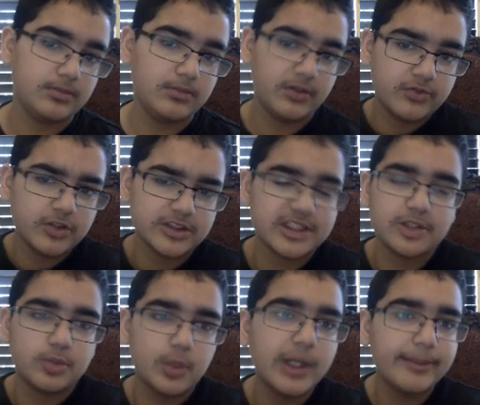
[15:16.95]
Of course, I
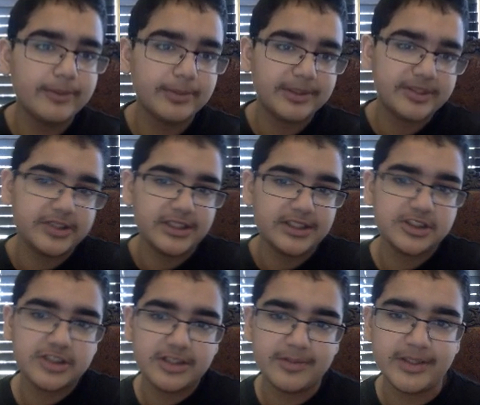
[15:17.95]
don't want them to be 3
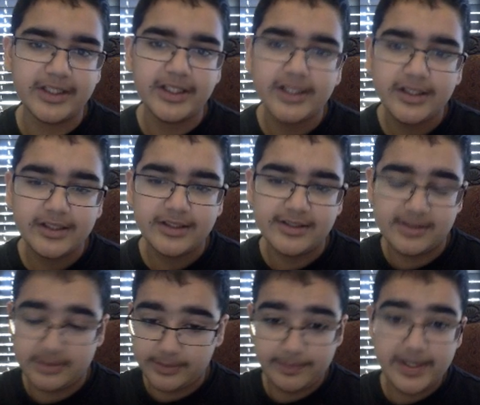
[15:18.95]
elixir. I mean,
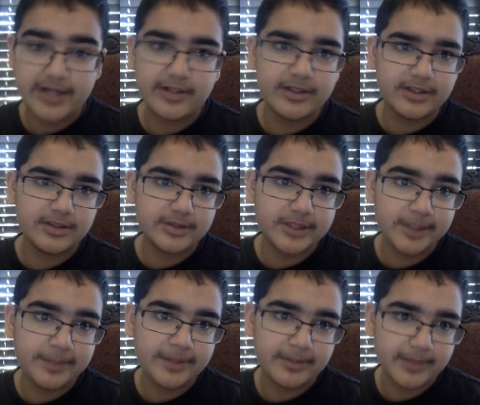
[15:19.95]
the better, the
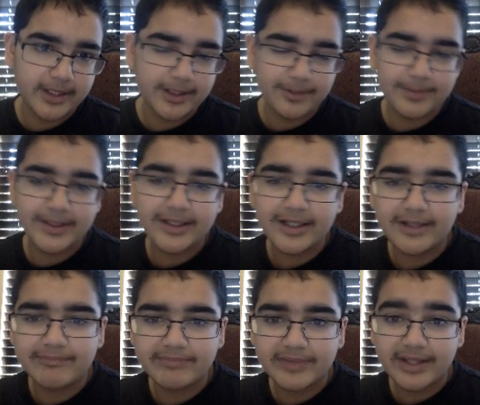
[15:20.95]
cheaper, the better. But,
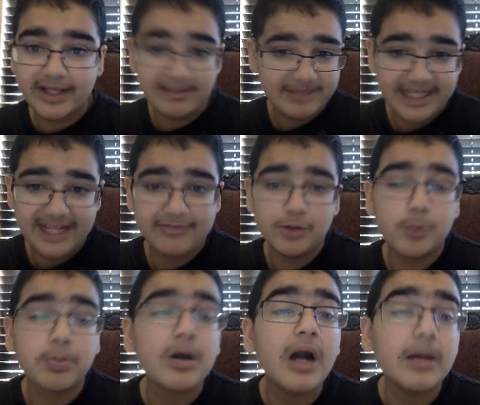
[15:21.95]
I mean, I have no
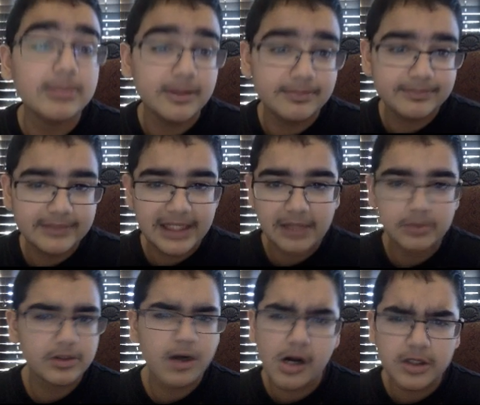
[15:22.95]
problem. I
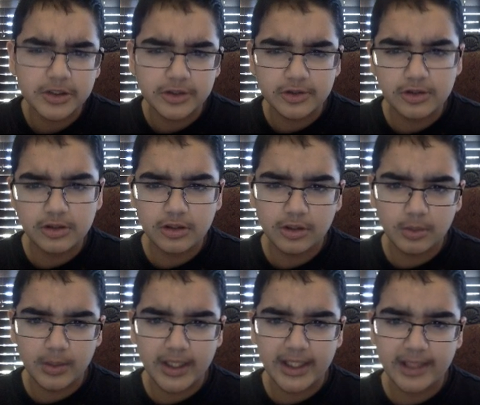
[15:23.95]
won't argue. Oh,
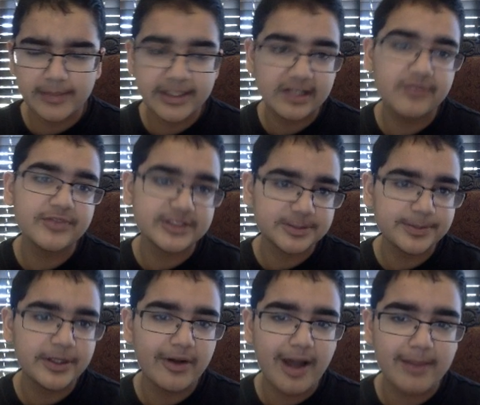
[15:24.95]
why? I mean, if the
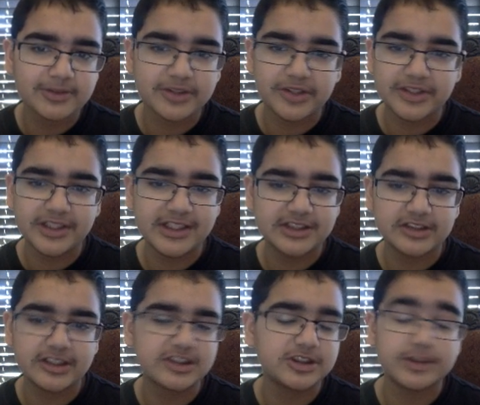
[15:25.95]
spirit goblins were 3 elixir,
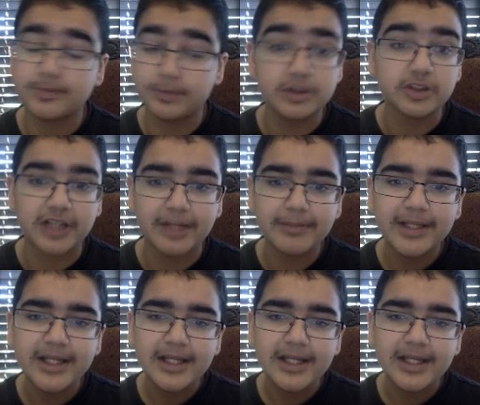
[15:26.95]
that's bullcrap.